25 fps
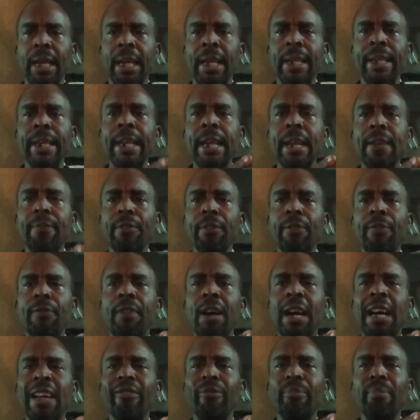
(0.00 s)
and every
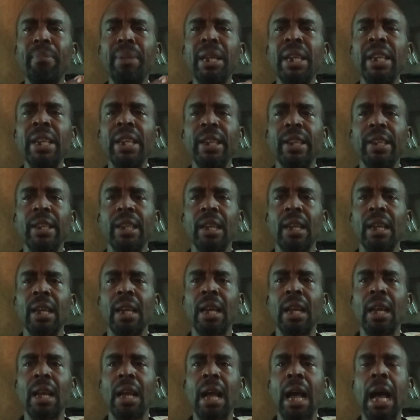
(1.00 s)
5 minutes
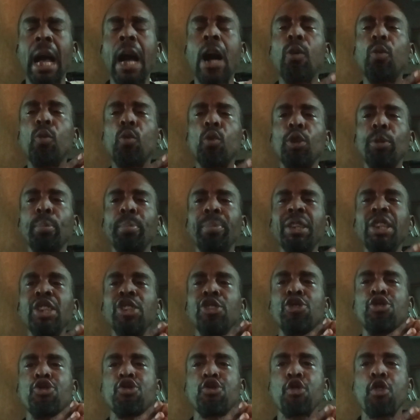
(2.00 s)
I would be
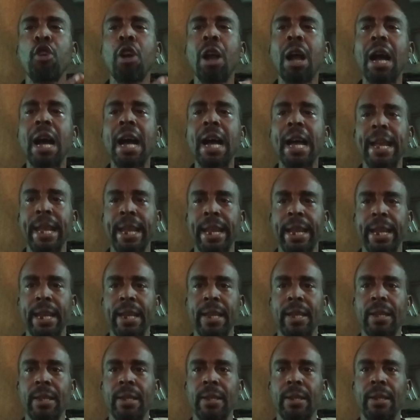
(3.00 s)
dry.
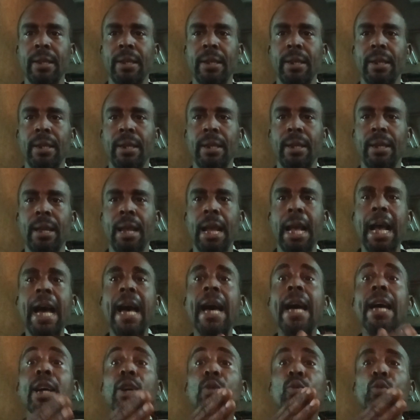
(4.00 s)

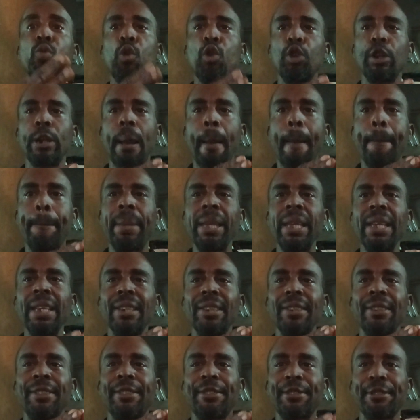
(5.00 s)
I would be
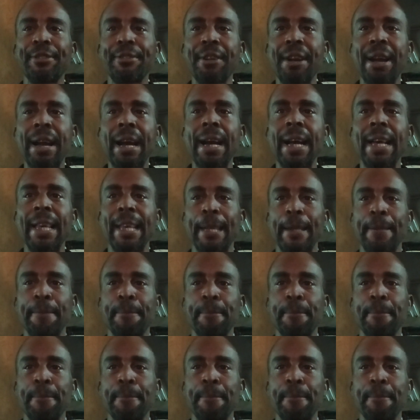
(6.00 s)
dry.